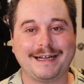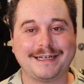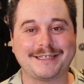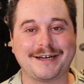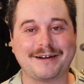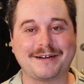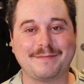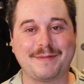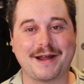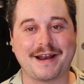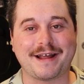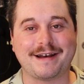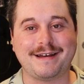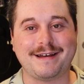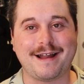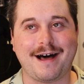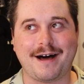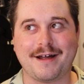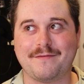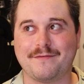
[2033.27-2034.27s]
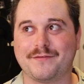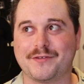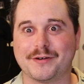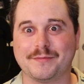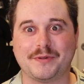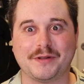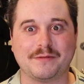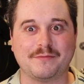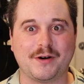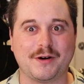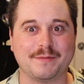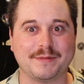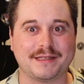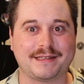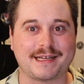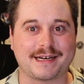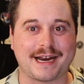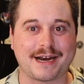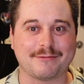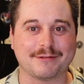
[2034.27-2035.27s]
Talk about a nonverbal
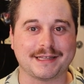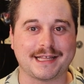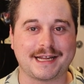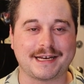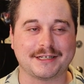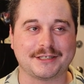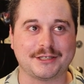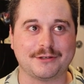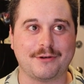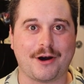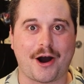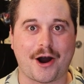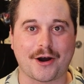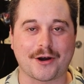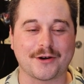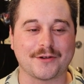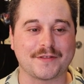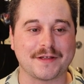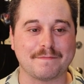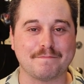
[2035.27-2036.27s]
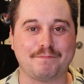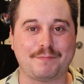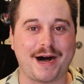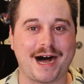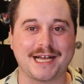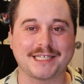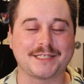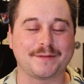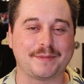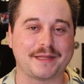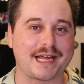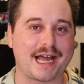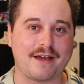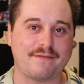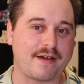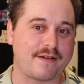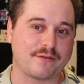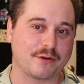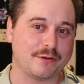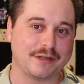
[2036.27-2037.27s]
moment that I related to harder than possibly
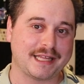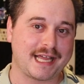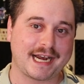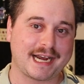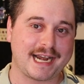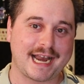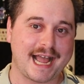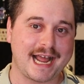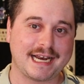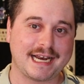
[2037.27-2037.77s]
I've ever related to